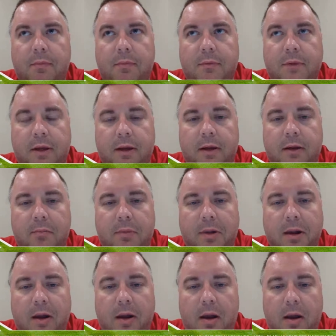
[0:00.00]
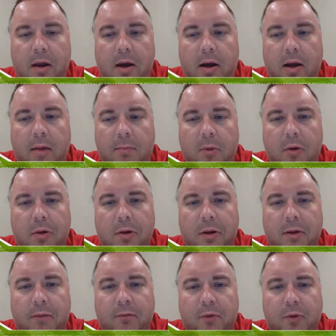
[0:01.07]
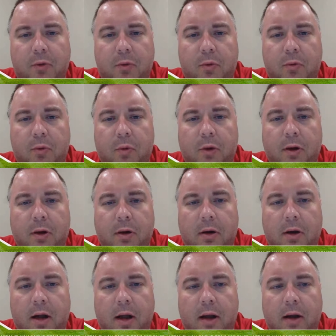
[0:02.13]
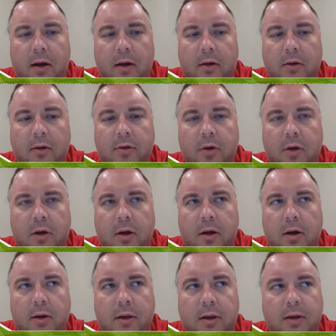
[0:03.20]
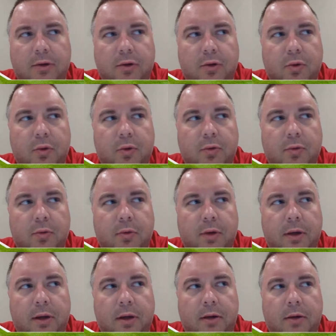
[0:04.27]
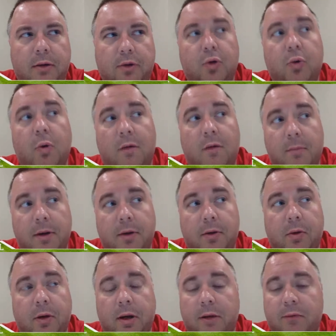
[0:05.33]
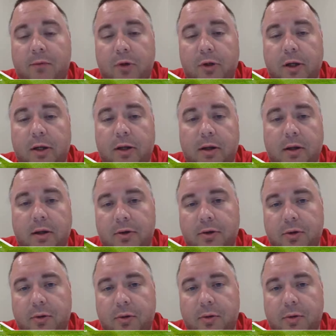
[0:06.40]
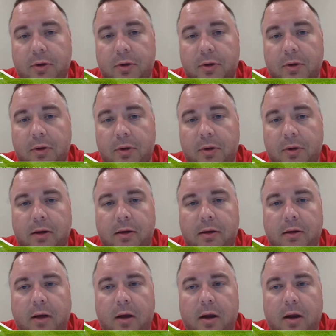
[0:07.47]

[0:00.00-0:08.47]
teams, mostly through North Carolina. I think 2 of them in Virginia and 2 in